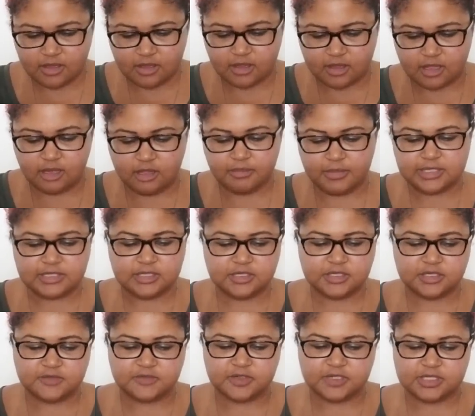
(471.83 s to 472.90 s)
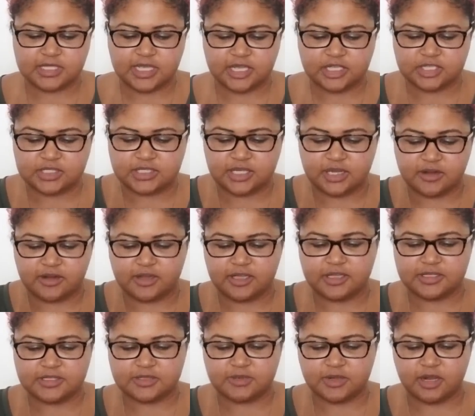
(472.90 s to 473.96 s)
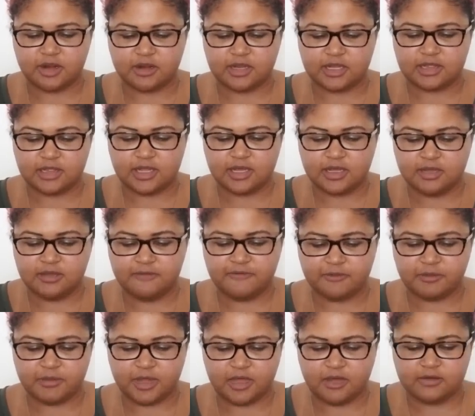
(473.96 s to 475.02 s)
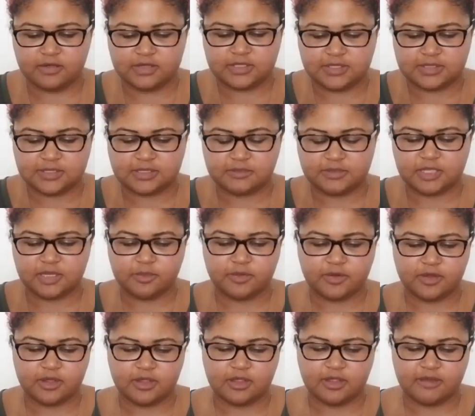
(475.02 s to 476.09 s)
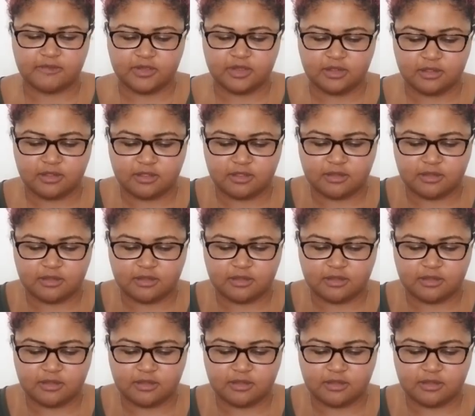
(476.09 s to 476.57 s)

Any messages for Sagittarius regarding love from now until September 11th?